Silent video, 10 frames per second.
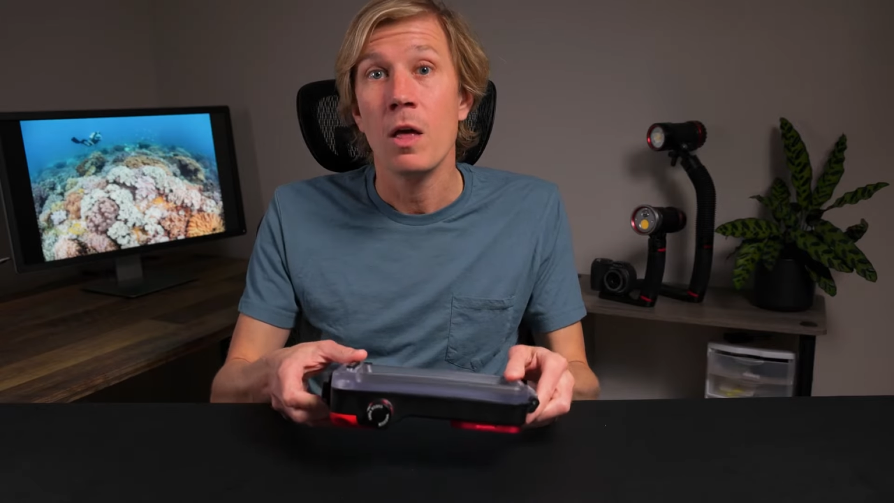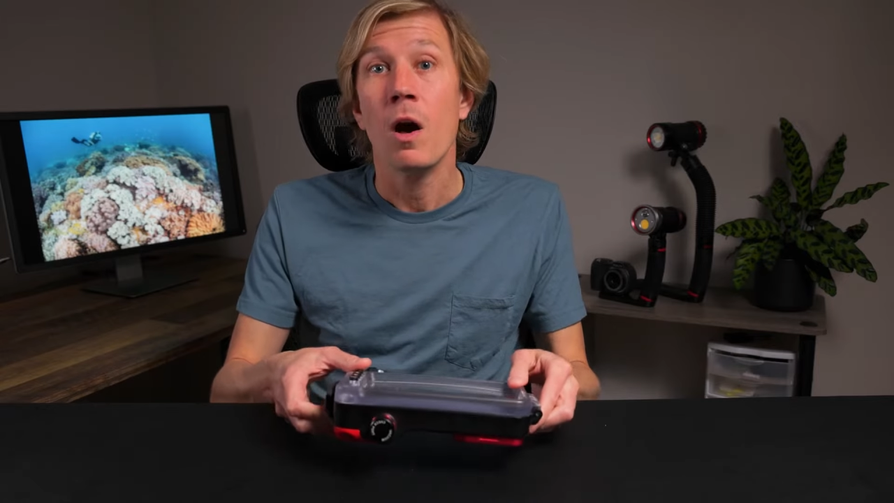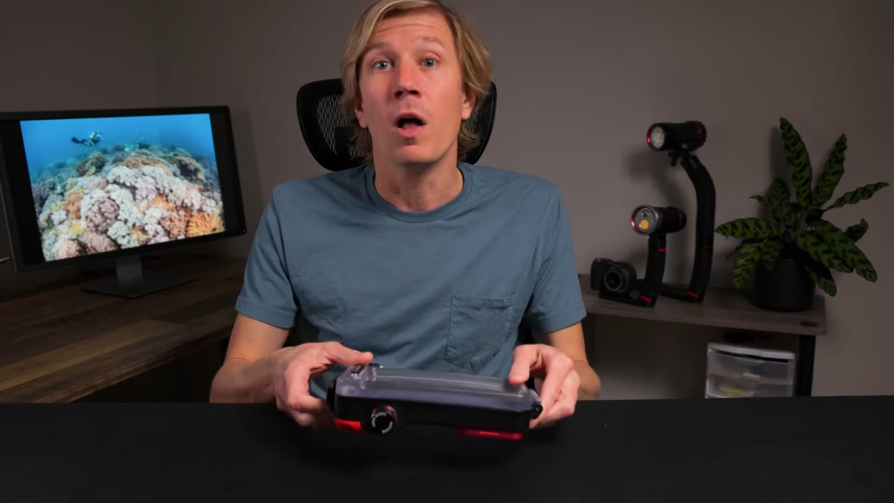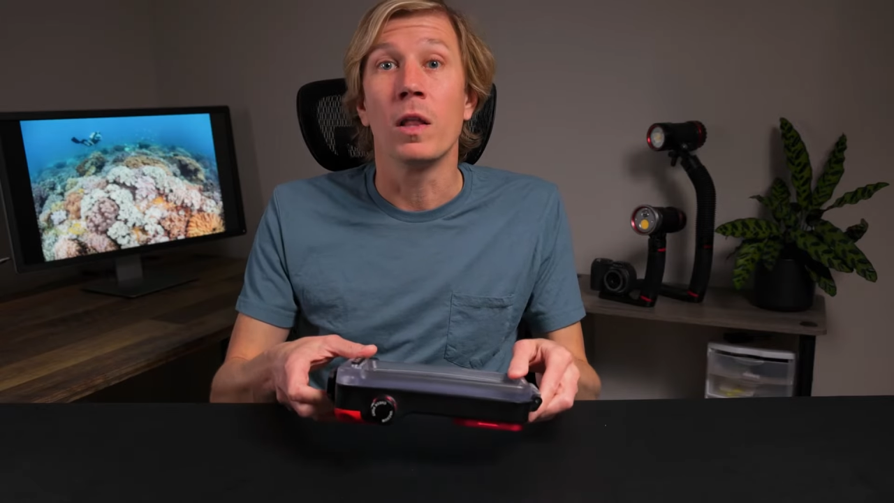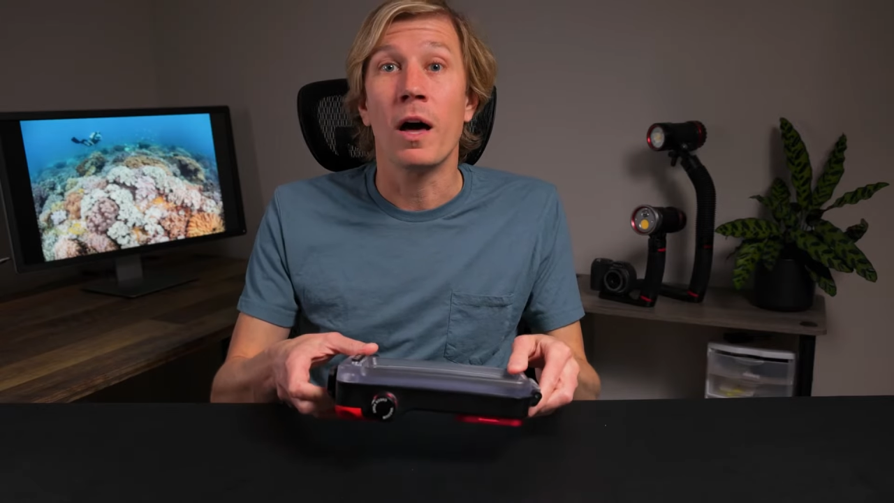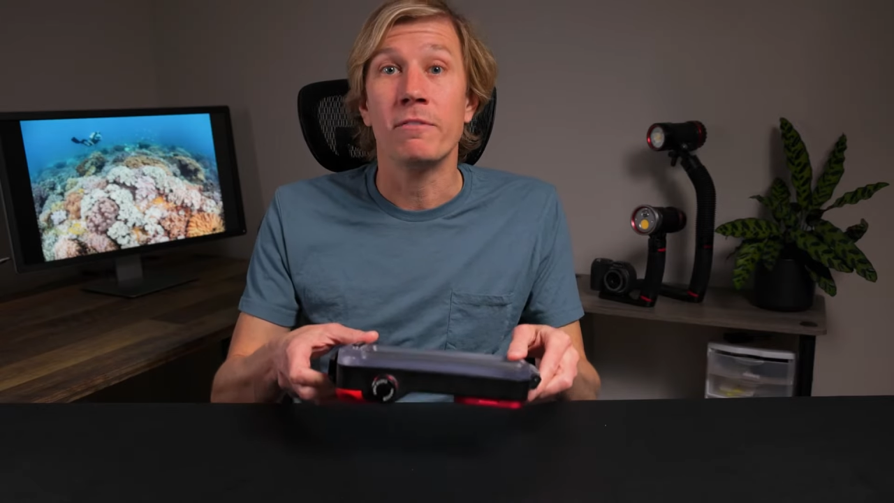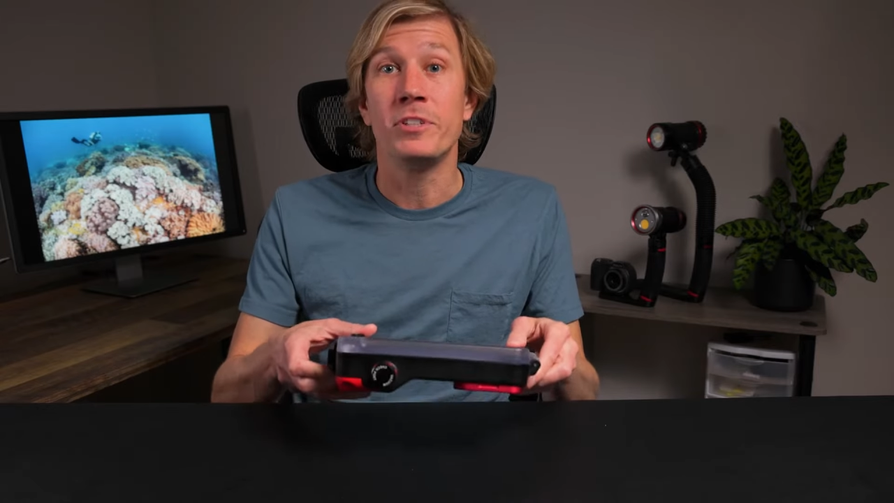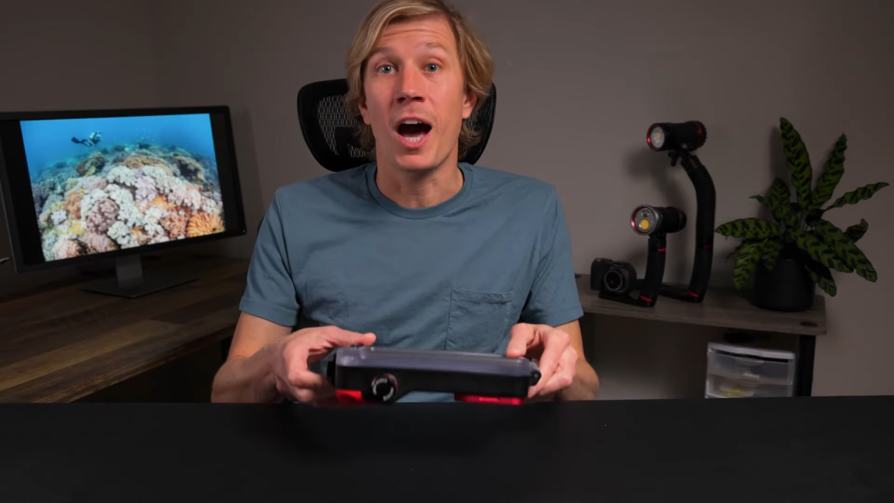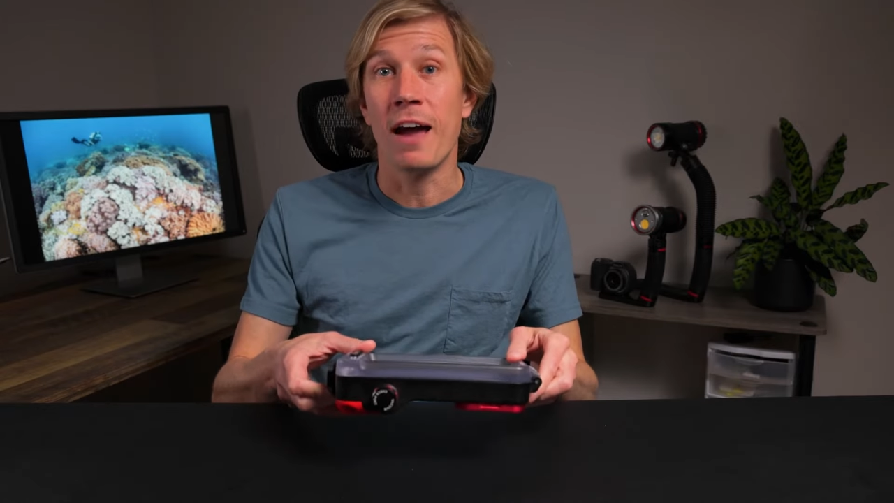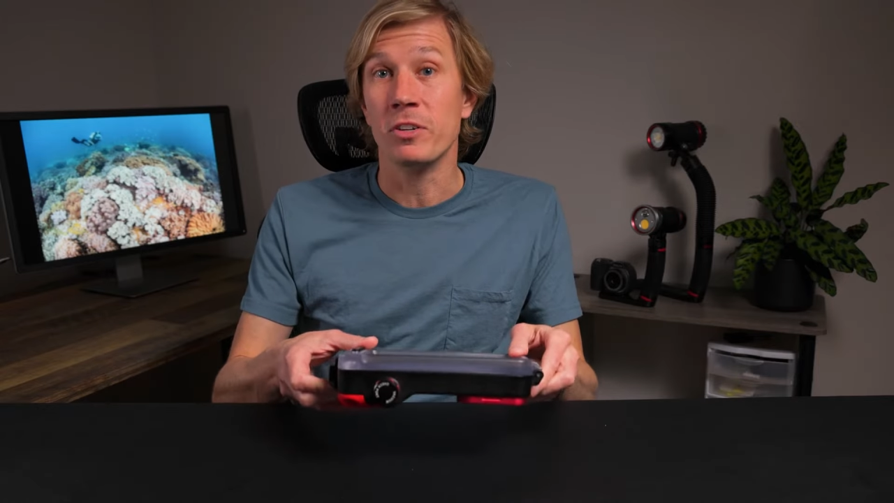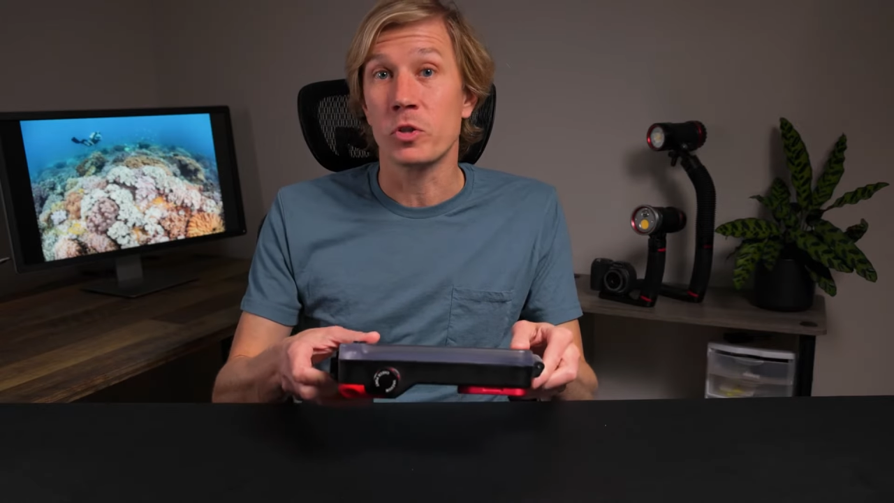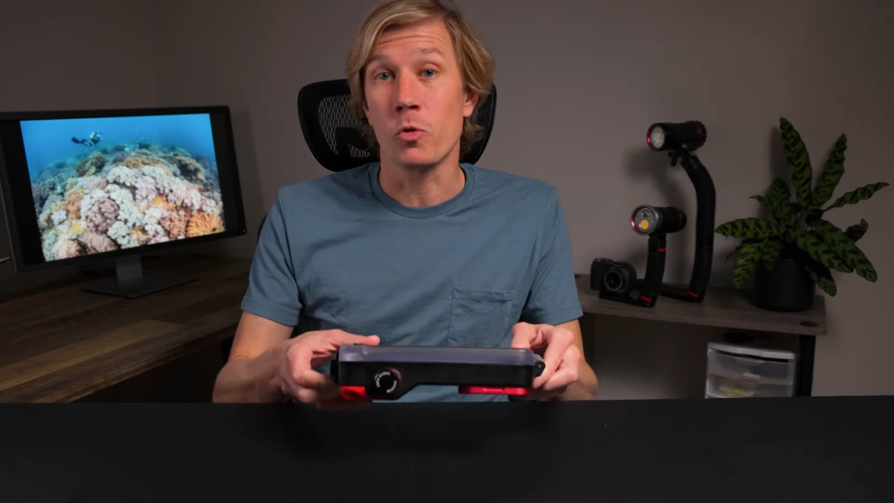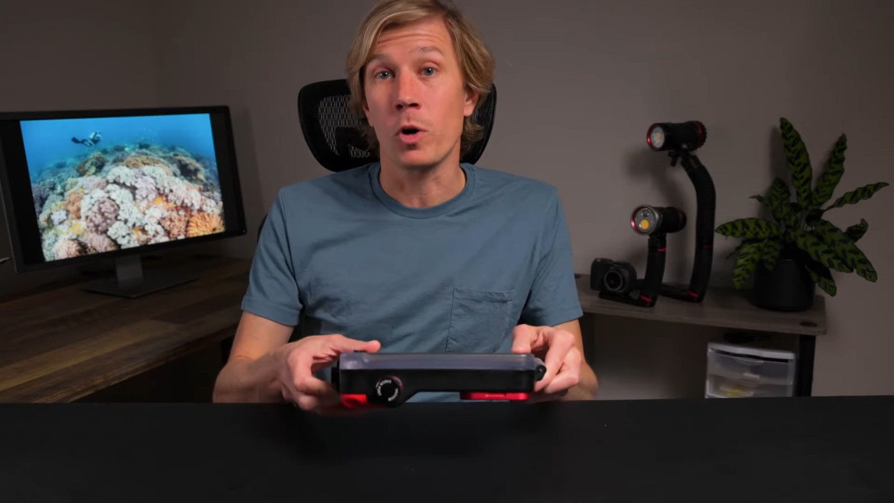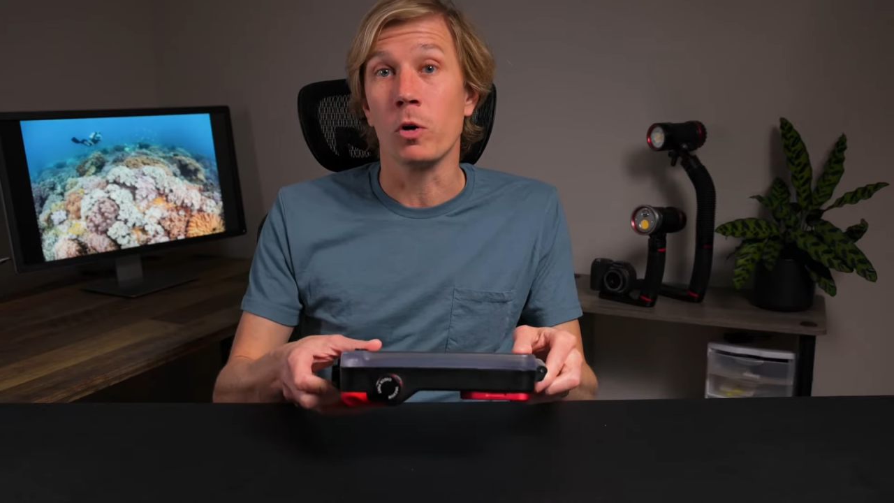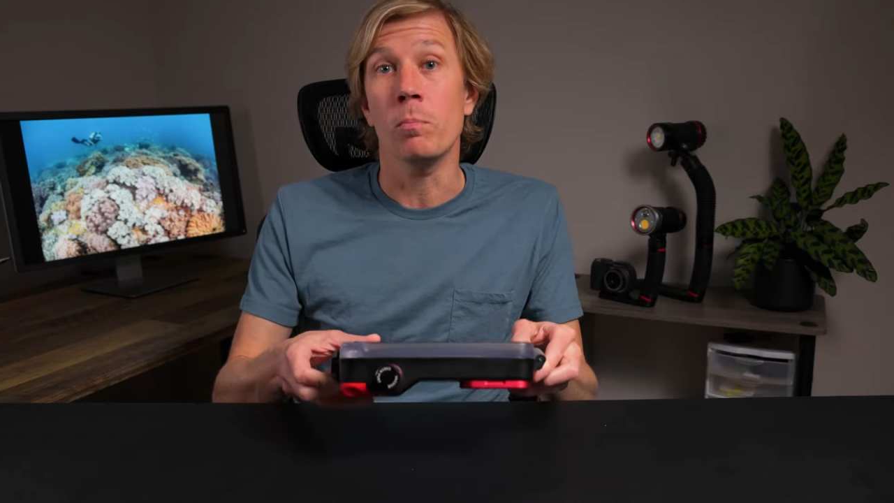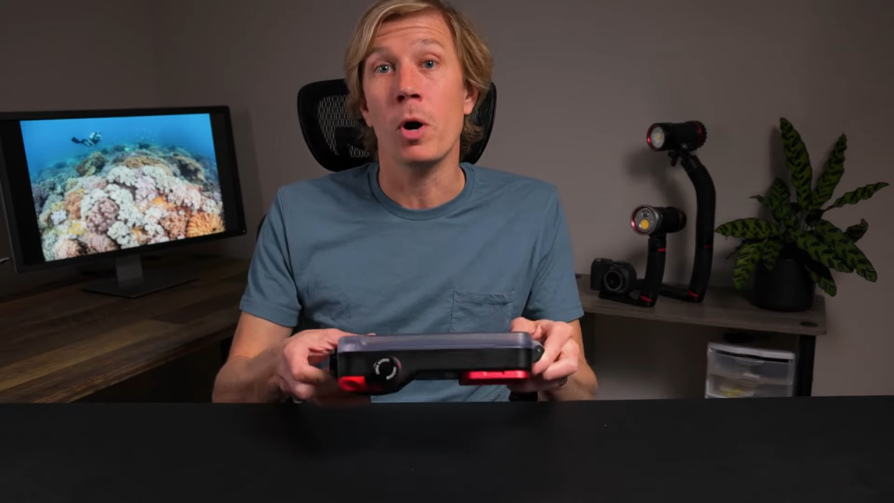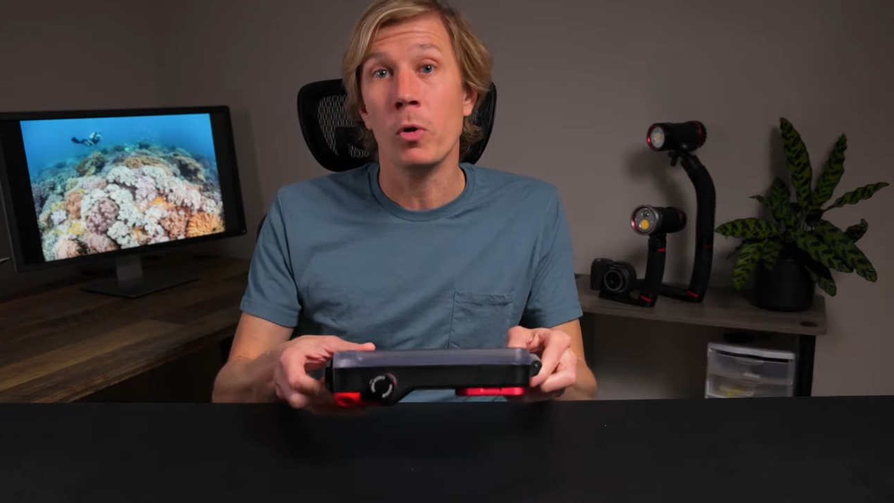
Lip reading: A lot of dive and snorkel boat